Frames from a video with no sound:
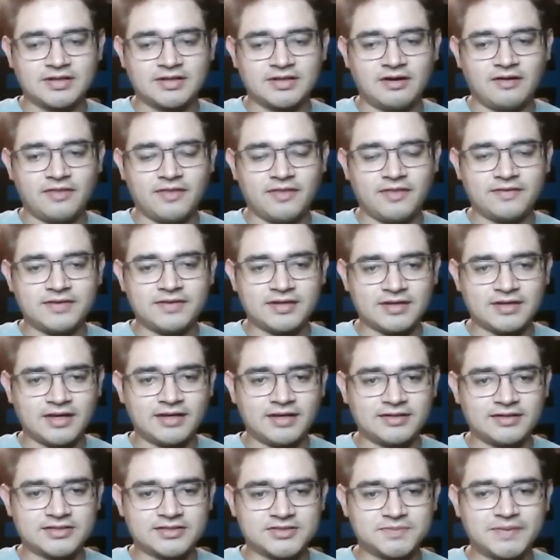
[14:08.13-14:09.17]
authentic
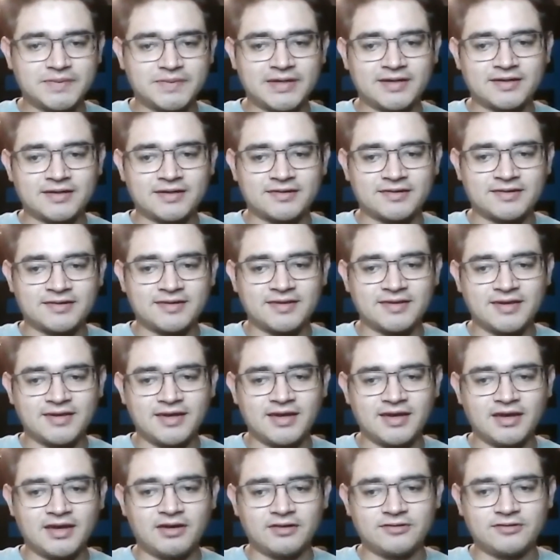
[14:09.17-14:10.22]
English speakers,
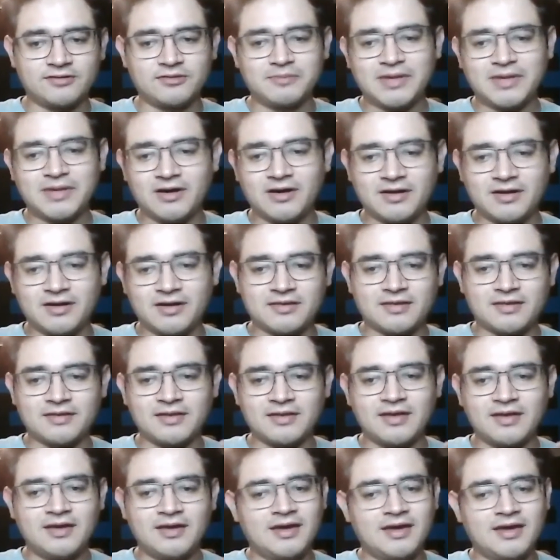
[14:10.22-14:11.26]
and consuming content.
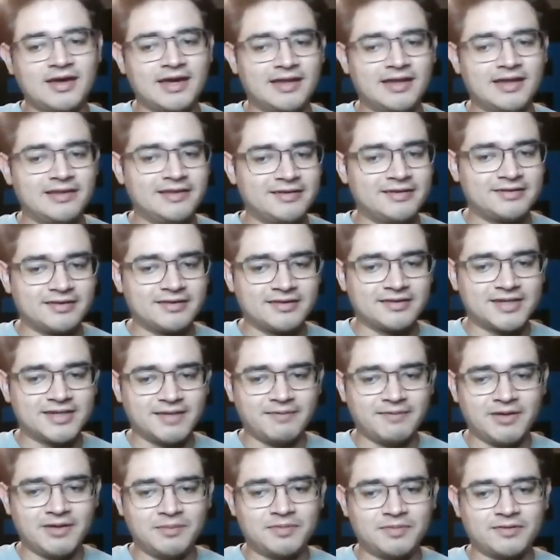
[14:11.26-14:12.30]
At least
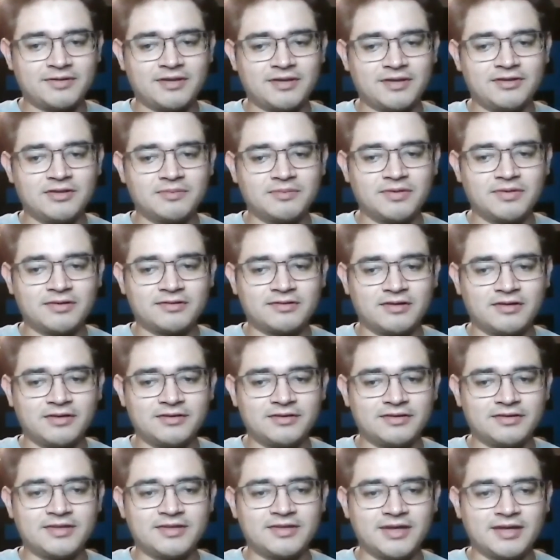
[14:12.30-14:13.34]
70% you must
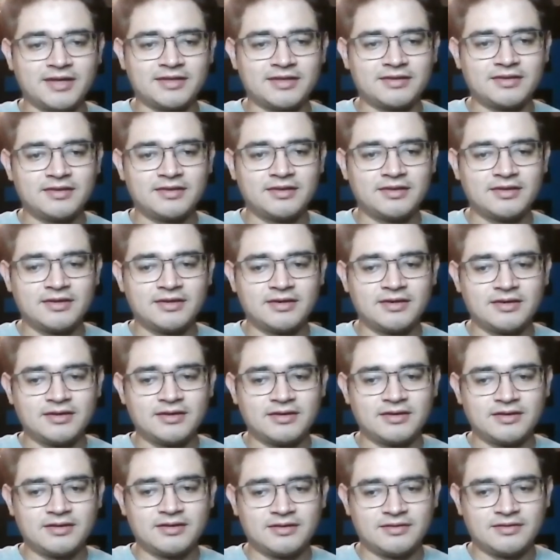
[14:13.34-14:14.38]
understand,
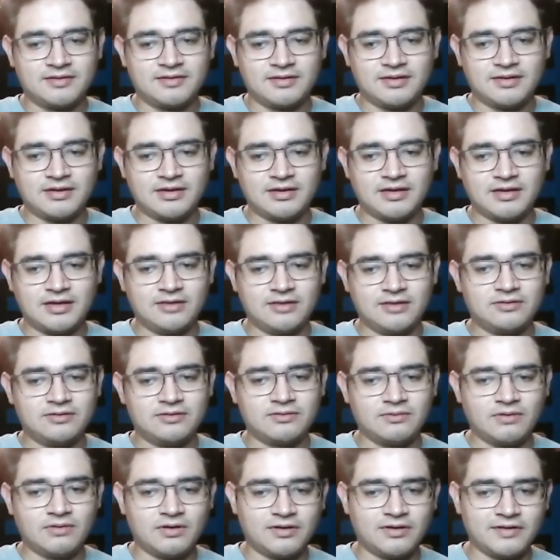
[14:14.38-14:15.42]
and you need
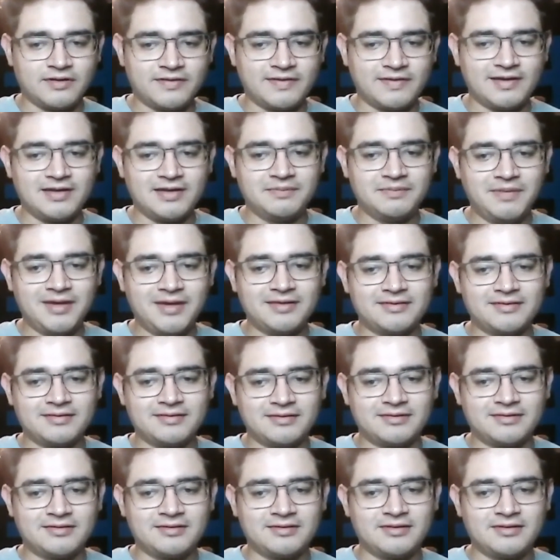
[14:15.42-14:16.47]
to do it on a daily
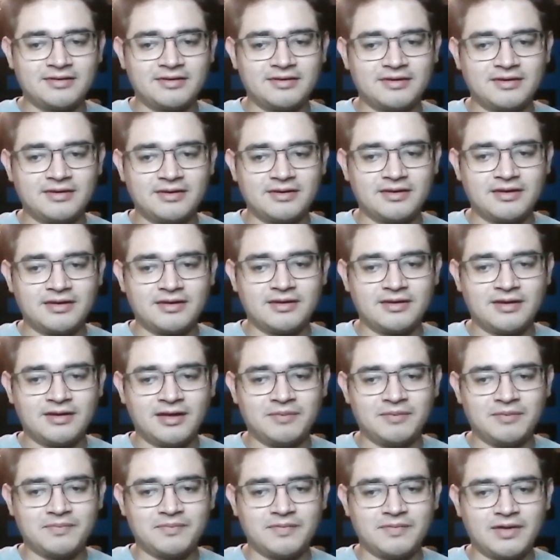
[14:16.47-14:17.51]
basis,
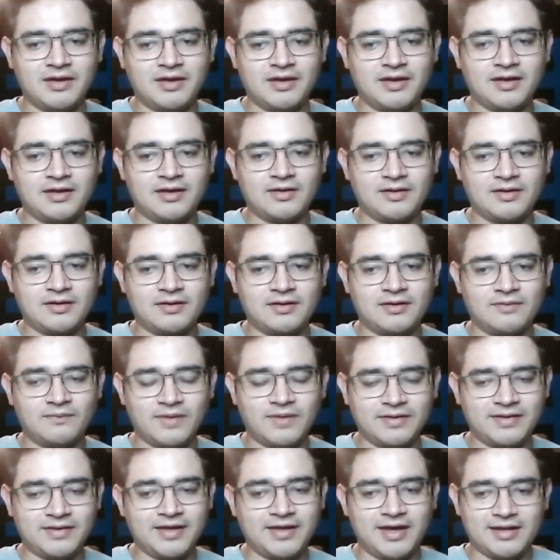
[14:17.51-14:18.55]
not
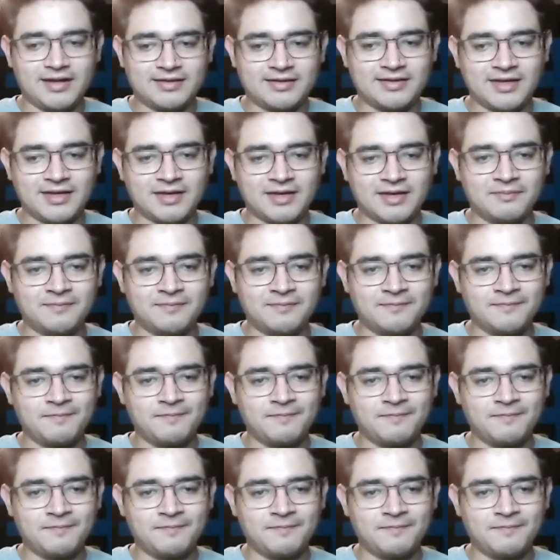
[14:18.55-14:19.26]
one day at a time.